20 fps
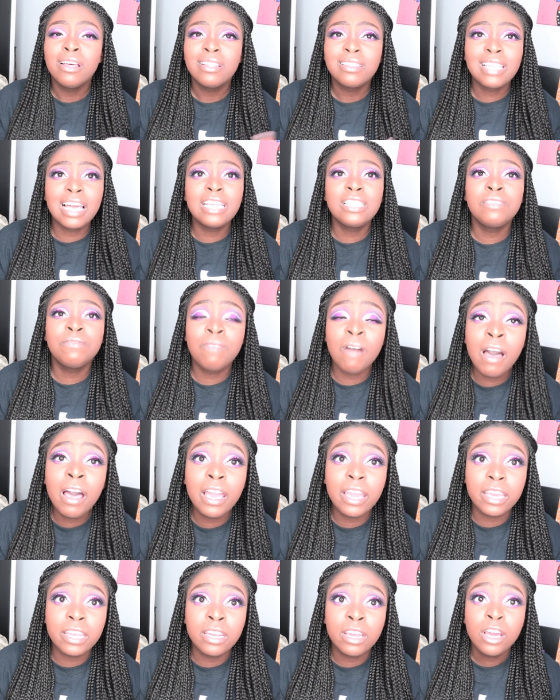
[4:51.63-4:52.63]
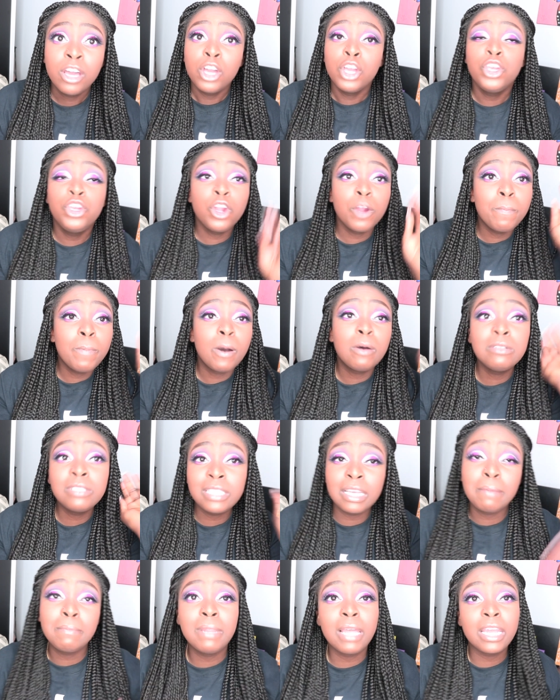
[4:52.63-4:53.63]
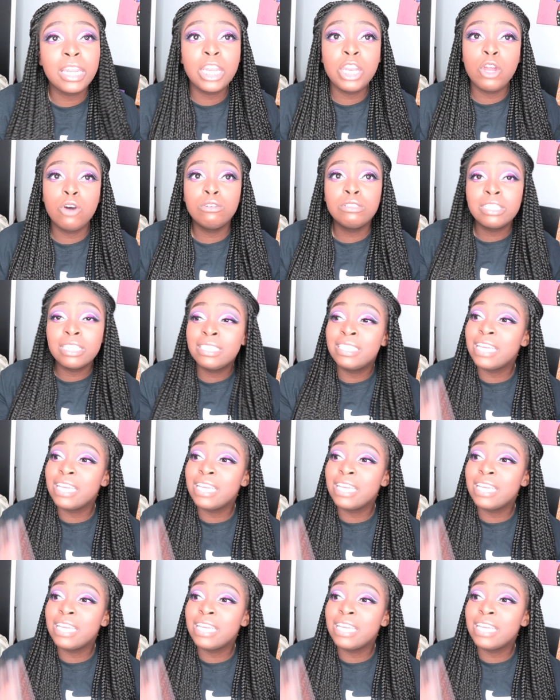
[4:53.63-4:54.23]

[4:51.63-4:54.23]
That's fine. You're posting bloody noses.